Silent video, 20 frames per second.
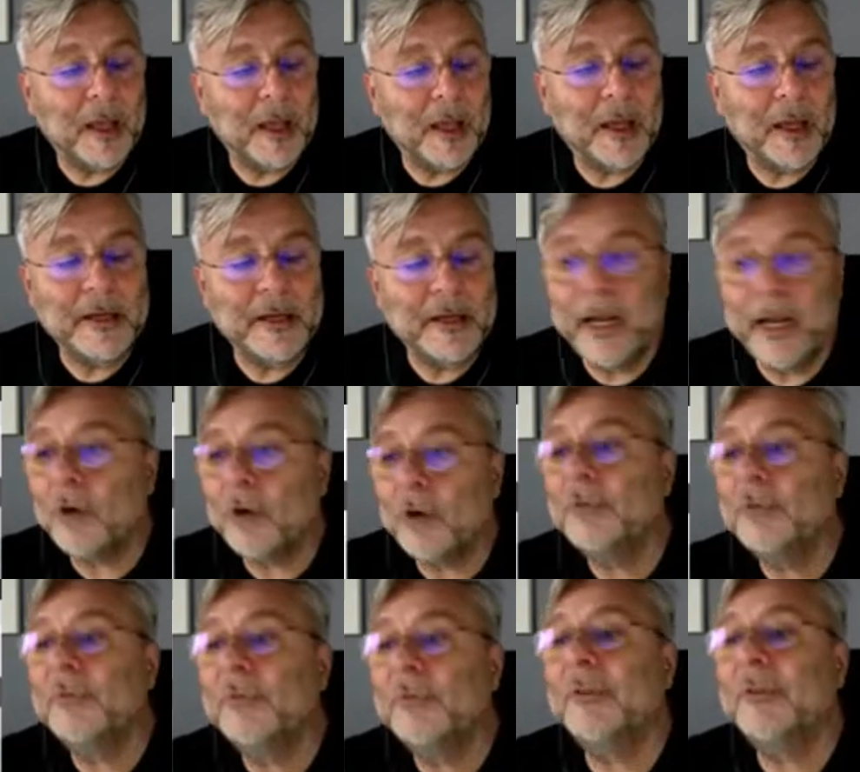
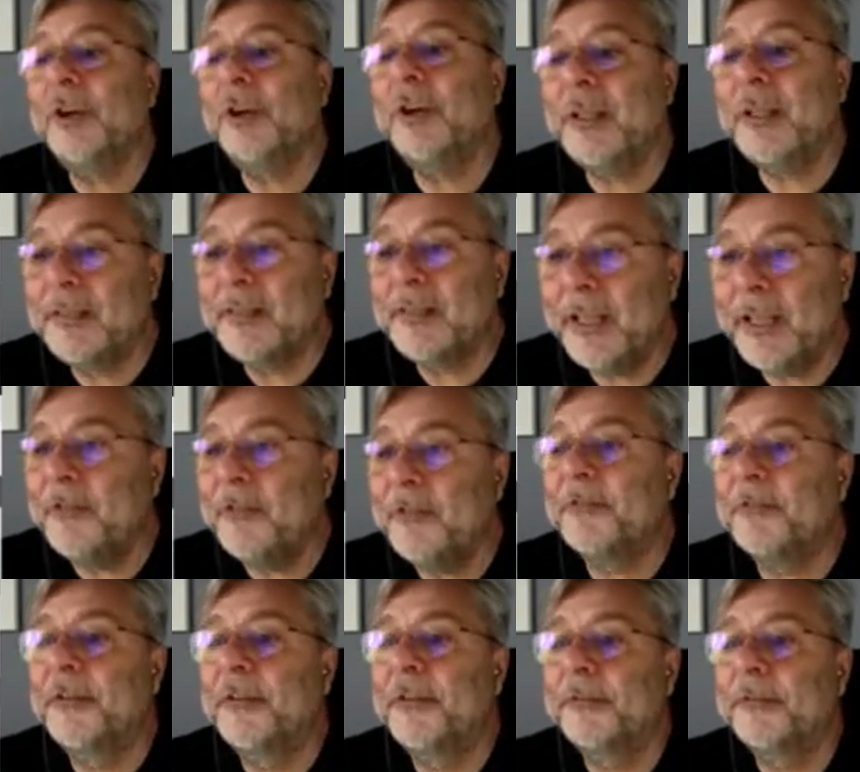node
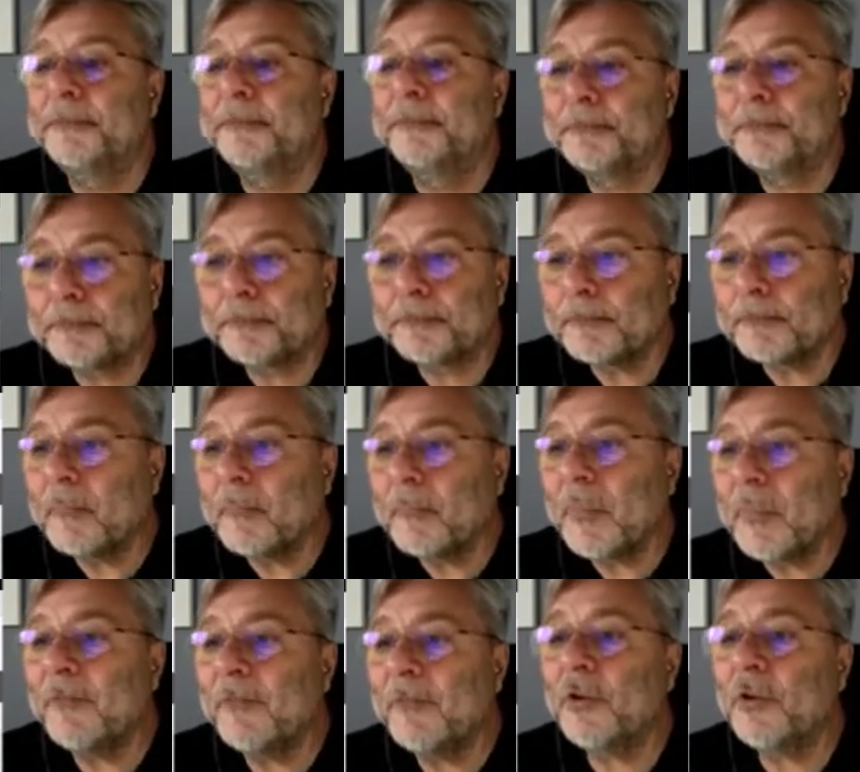received
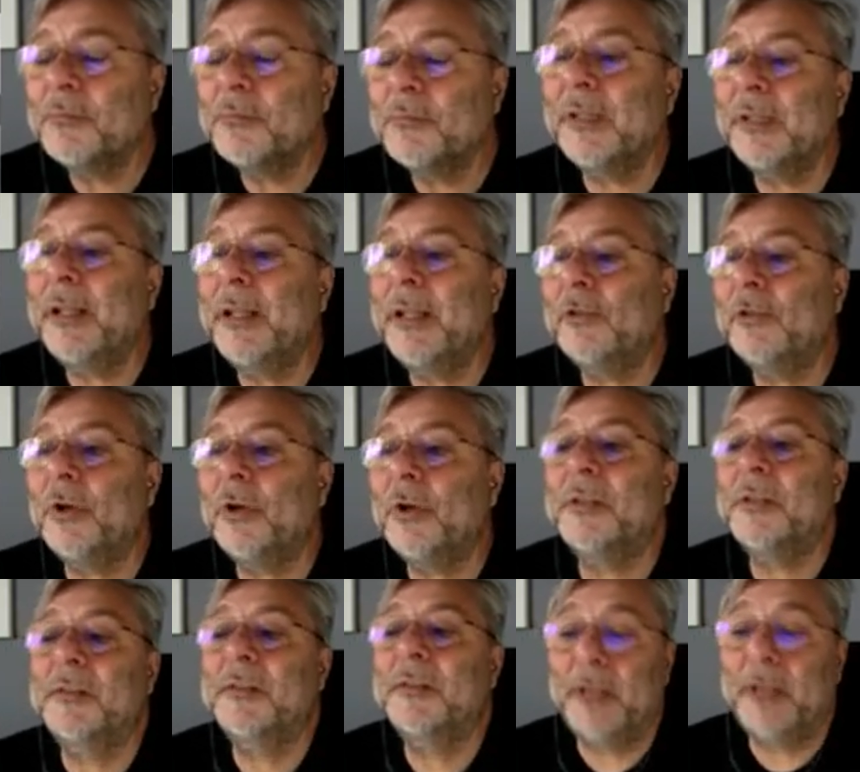from the
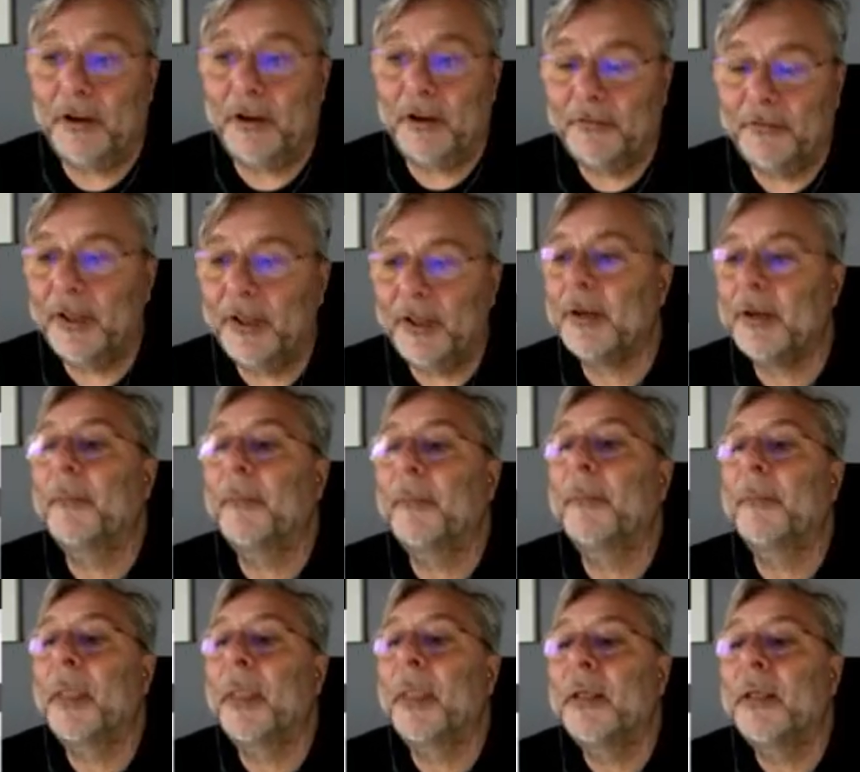network server